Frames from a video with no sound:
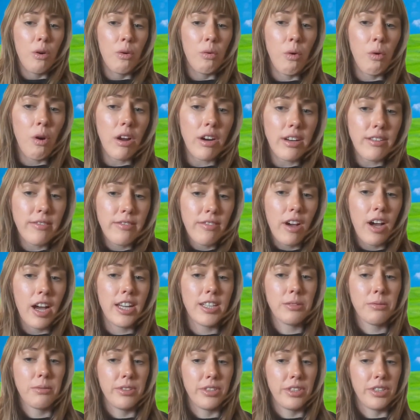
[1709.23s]
what
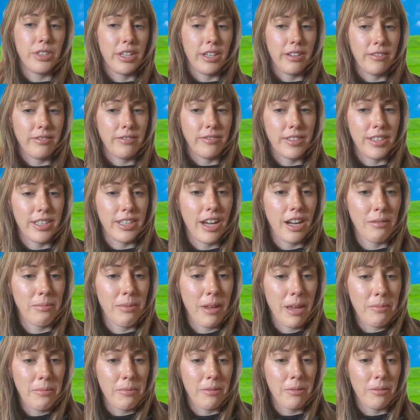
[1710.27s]
advice would you give to young
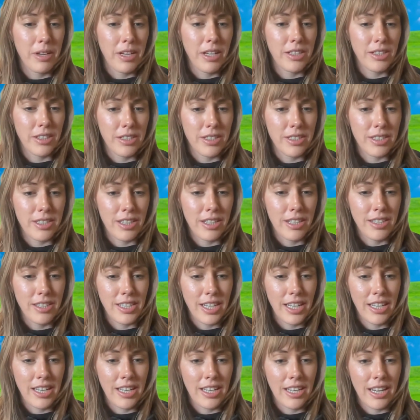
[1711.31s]
people interested
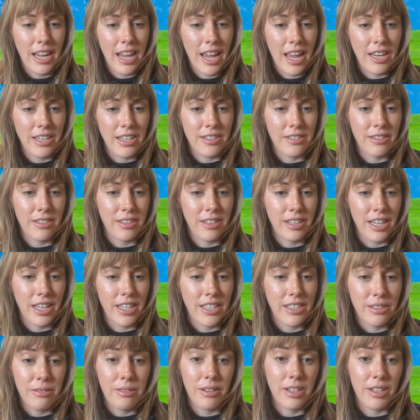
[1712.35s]
in entering
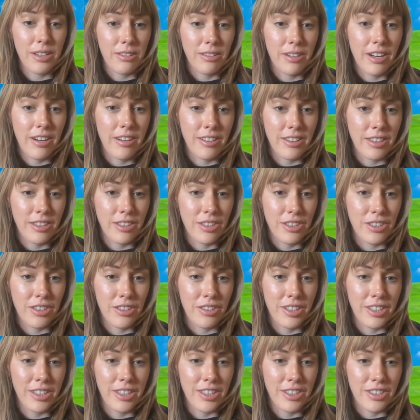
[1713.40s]
into a career in the
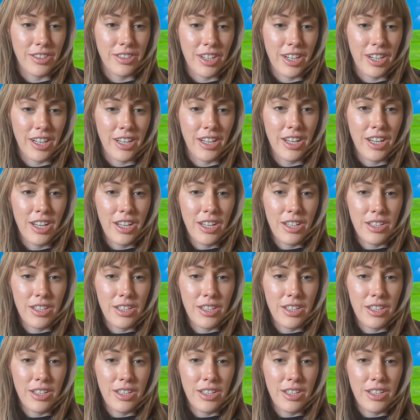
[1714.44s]
sugar industry?